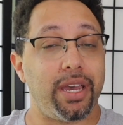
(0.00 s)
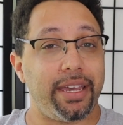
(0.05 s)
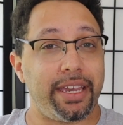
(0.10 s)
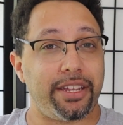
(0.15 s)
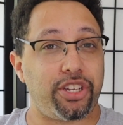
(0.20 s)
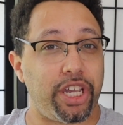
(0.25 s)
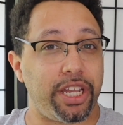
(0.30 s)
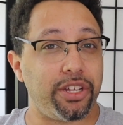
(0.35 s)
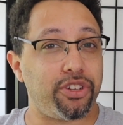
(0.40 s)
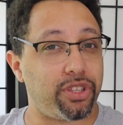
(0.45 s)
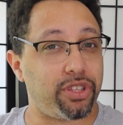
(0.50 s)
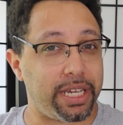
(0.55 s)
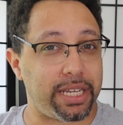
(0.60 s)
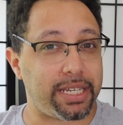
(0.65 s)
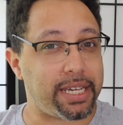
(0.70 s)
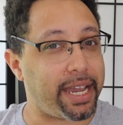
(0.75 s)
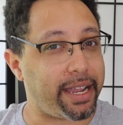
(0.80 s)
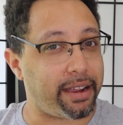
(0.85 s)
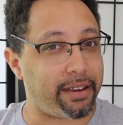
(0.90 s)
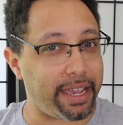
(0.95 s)
It changed the
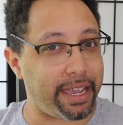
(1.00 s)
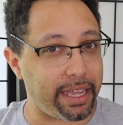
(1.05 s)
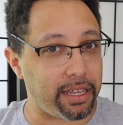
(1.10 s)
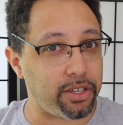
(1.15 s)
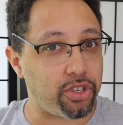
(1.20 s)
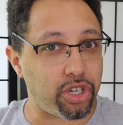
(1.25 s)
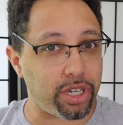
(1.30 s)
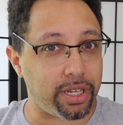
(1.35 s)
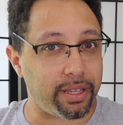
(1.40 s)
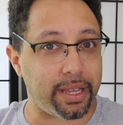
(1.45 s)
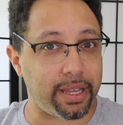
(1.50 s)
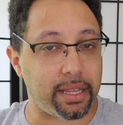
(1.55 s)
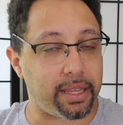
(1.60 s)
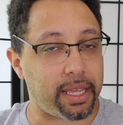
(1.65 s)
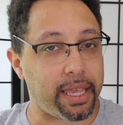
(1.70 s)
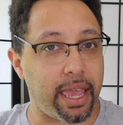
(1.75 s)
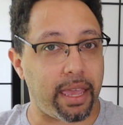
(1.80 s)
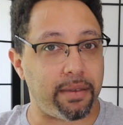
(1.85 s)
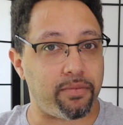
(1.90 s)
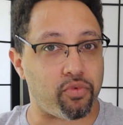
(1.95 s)
entire engine that the
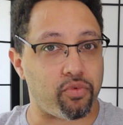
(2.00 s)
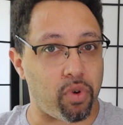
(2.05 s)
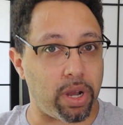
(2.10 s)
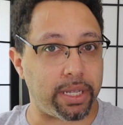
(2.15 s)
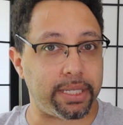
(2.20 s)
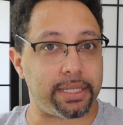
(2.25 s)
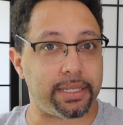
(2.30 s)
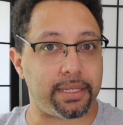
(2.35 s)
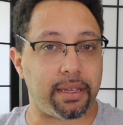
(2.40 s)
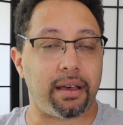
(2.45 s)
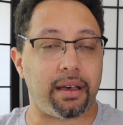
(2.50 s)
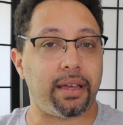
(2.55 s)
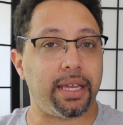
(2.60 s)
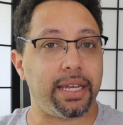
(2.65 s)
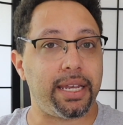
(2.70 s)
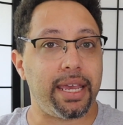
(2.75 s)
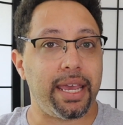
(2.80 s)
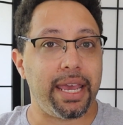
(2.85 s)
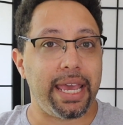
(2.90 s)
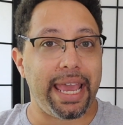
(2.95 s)
game runs
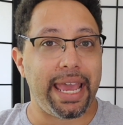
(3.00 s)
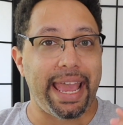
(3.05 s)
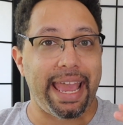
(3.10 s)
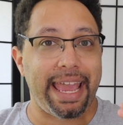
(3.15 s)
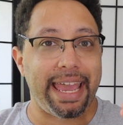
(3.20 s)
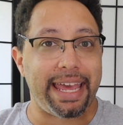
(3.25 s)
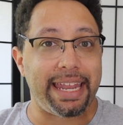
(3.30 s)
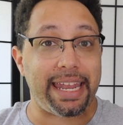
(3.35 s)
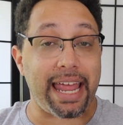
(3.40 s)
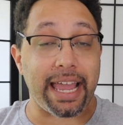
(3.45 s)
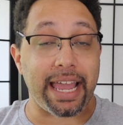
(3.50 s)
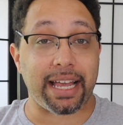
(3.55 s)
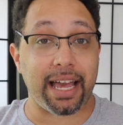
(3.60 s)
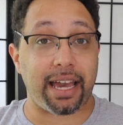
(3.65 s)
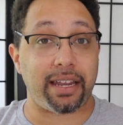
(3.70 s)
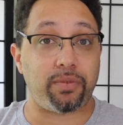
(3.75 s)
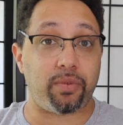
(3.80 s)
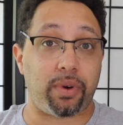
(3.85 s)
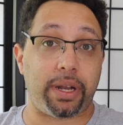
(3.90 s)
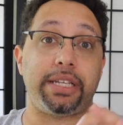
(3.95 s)
on, and I
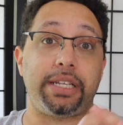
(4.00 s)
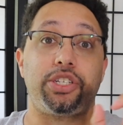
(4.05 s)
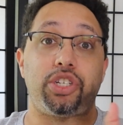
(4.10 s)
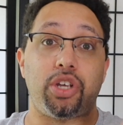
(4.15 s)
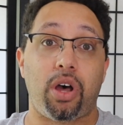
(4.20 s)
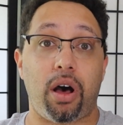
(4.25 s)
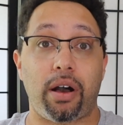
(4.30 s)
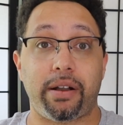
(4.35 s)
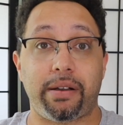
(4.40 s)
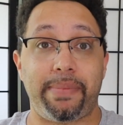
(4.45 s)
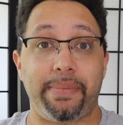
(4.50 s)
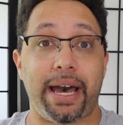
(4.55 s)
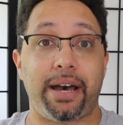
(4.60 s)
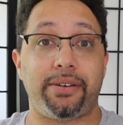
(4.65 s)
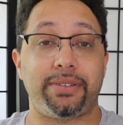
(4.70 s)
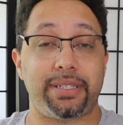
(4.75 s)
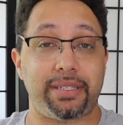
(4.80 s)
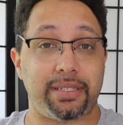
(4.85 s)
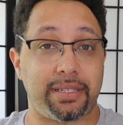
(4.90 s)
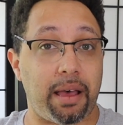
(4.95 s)
kind of wanted to talk
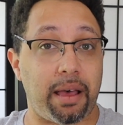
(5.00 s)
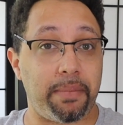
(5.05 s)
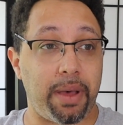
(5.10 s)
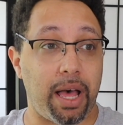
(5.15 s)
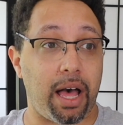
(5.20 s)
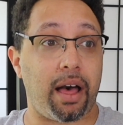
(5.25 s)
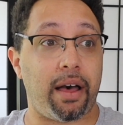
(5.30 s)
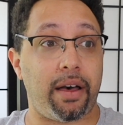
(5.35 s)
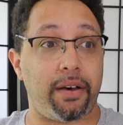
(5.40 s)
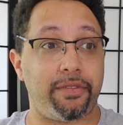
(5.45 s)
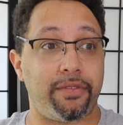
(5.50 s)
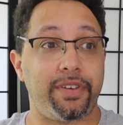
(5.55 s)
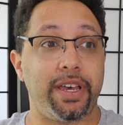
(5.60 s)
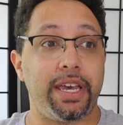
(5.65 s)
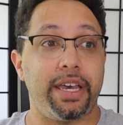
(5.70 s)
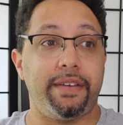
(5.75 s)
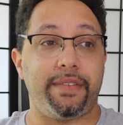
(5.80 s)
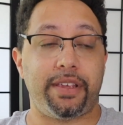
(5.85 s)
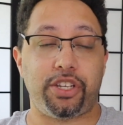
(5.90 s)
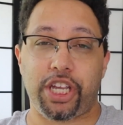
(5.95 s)
about some of
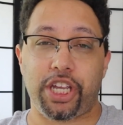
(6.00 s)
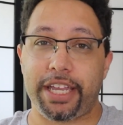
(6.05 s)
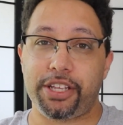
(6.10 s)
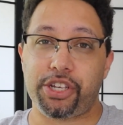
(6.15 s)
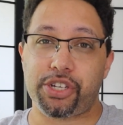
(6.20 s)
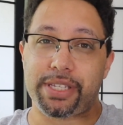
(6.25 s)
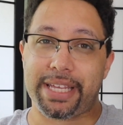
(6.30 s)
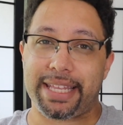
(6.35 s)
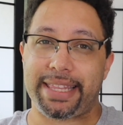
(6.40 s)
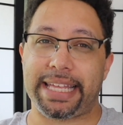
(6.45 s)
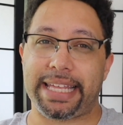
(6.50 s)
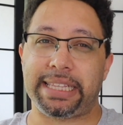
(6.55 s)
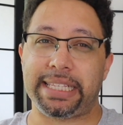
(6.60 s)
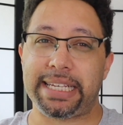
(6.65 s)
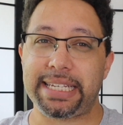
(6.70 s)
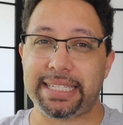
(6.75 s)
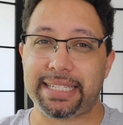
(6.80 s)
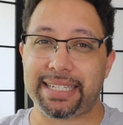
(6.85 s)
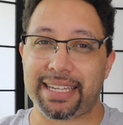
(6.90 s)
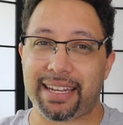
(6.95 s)
the changes that they
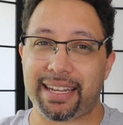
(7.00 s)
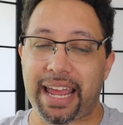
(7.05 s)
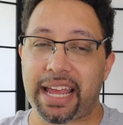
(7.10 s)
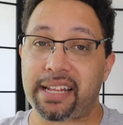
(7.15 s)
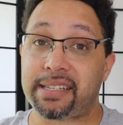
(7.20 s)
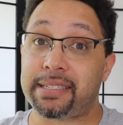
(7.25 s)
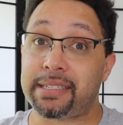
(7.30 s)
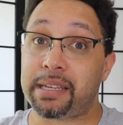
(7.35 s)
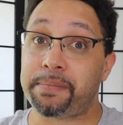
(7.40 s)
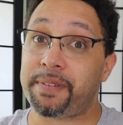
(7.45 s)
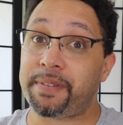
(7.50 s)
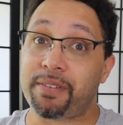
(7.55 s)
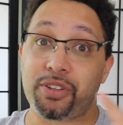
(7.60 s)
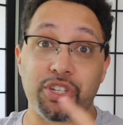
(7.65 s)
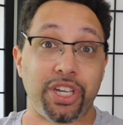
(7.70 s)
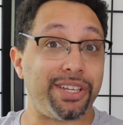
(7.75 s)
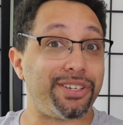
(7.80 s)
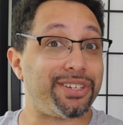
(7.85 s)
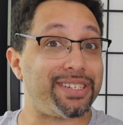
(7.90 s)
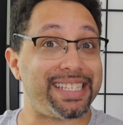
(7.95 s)
listed and some of the
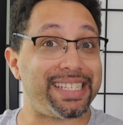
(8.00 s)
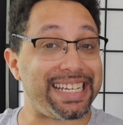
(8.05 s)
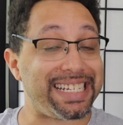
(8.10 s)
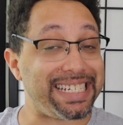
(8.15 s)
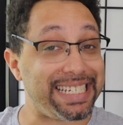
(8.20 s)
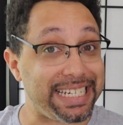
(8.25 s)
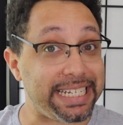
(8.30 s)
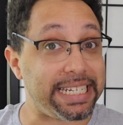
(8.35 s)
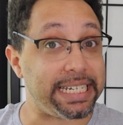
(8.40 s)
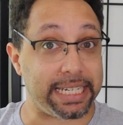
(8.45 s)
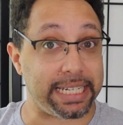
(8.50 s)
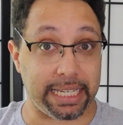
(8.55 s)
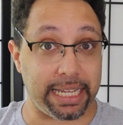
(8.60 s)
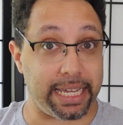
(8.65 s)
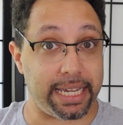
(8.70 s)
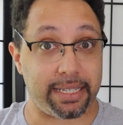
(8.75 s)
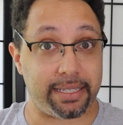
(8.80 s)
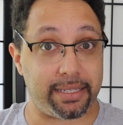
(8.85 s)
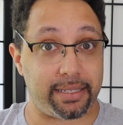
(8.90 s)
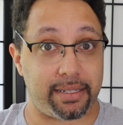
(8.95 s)
changes they didn't
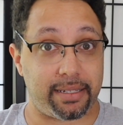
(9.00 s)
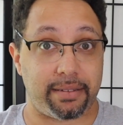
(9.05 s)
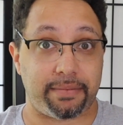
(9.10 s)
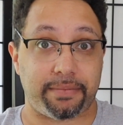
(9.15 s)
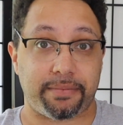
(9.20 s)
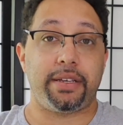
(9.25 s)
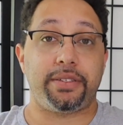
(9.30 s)
list.